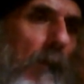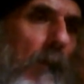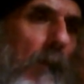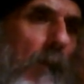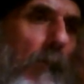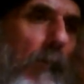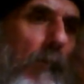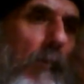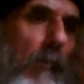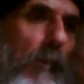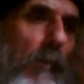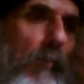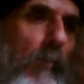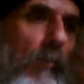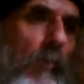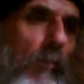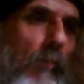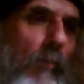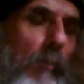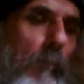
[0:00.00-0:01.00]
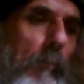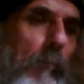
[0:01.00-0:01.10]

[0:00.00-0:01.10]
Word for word: Here it is.